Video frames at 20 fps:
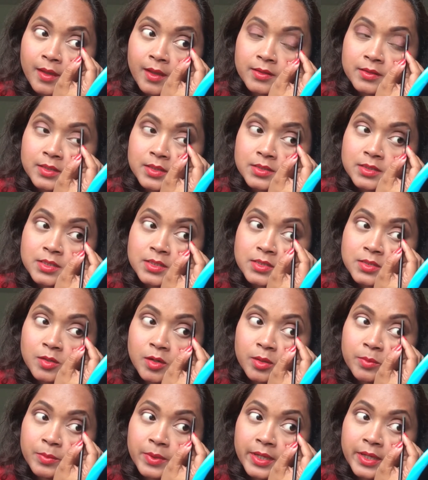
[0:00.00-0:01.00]
This is
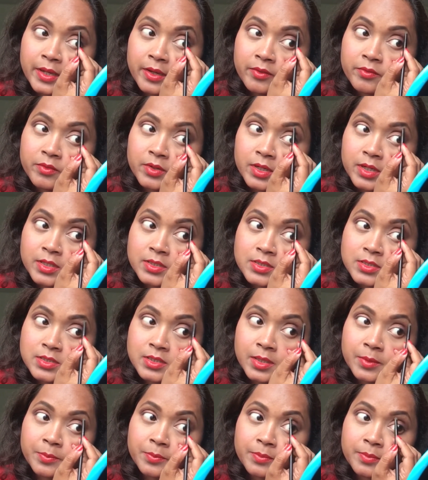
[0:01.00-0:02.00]
not my everyday
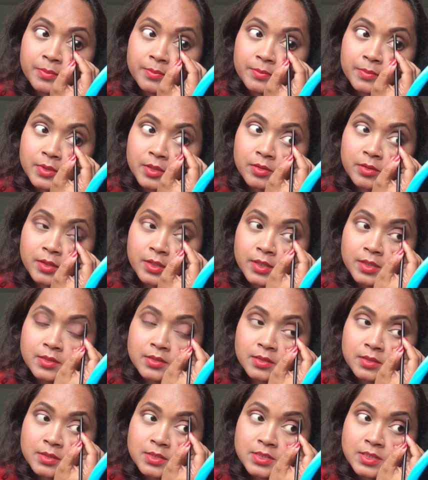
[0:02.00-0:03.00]
step, okay?
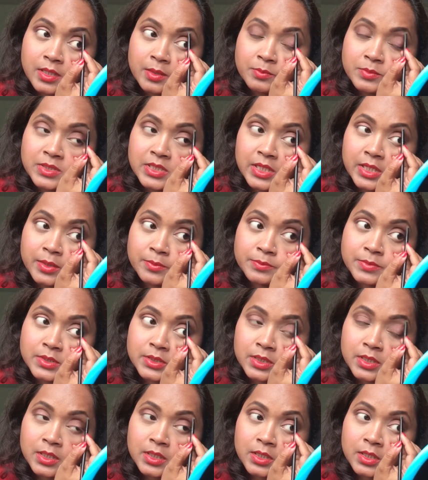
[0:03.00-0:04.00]

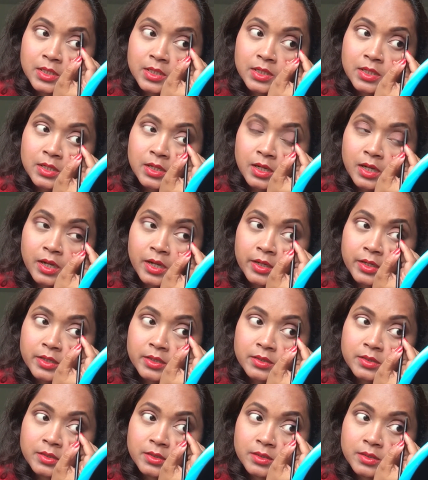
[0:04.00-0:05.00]
Sometimes I
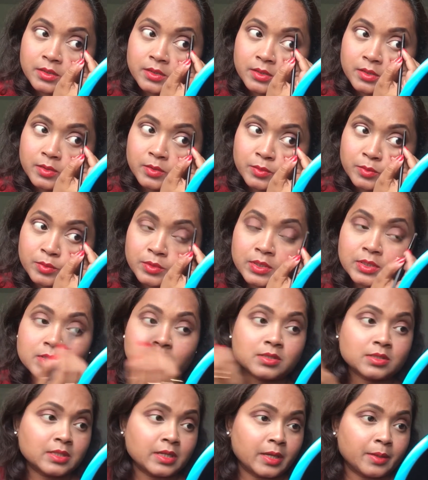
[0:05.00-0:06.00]
do this
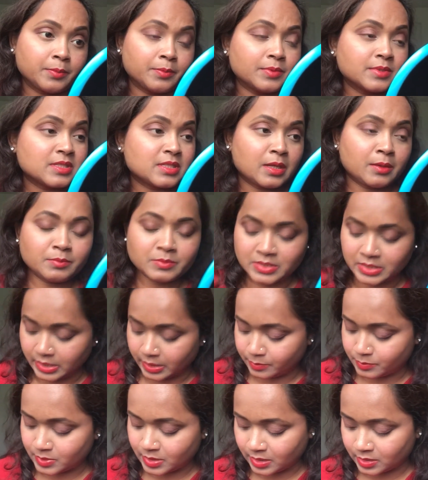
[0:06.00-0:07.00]
step,
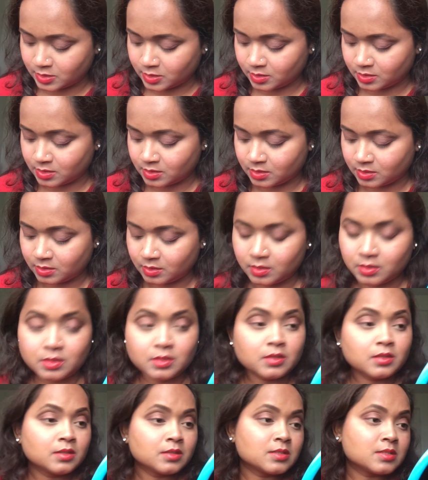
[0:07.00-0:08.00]
sometimes I just
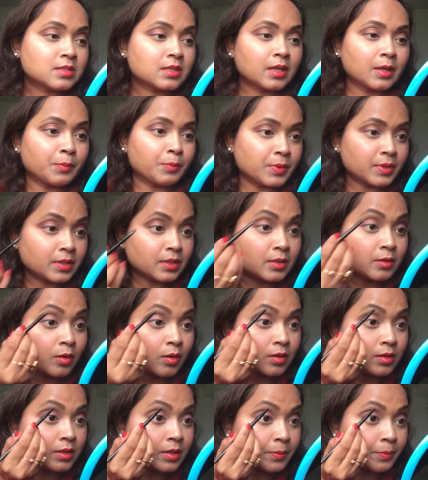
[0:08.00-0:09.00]
skip it. It
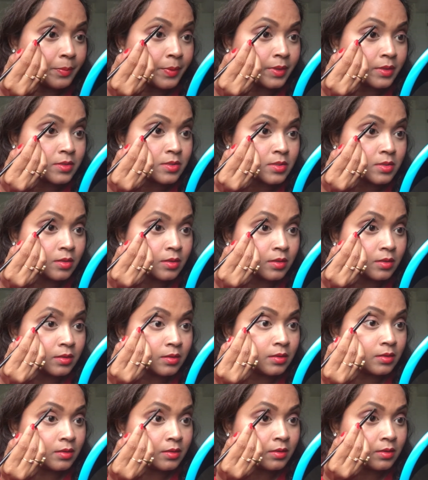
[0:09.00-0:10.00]
all depends
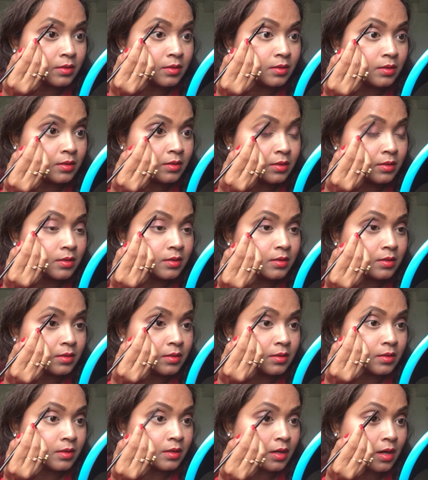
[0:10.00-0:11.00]
on
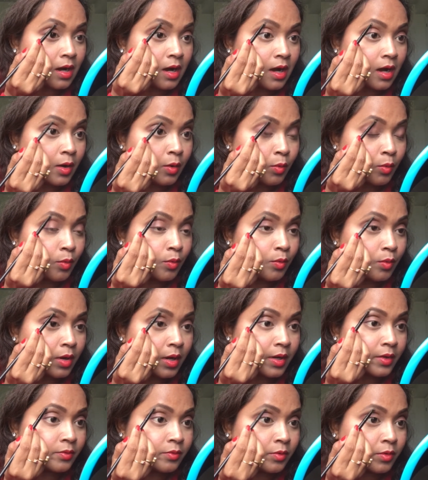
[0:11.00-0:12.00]
how
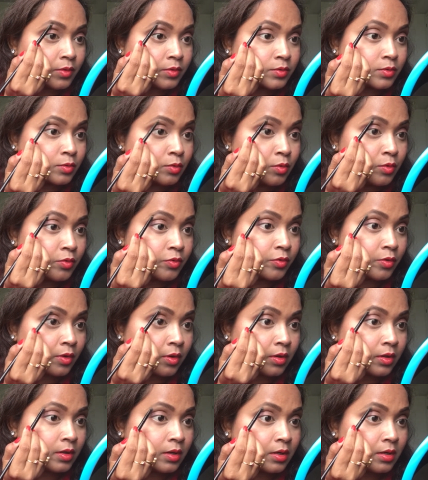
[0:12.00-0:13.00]
I want to go
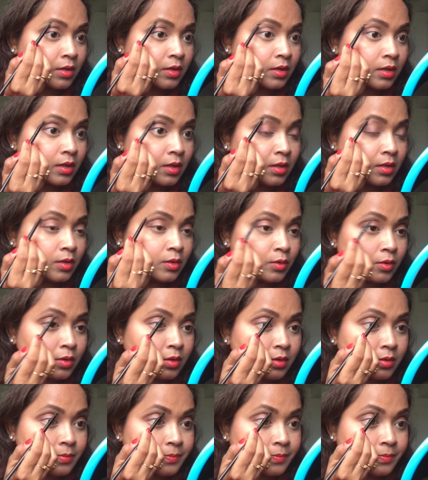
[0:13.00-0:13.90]
for a look.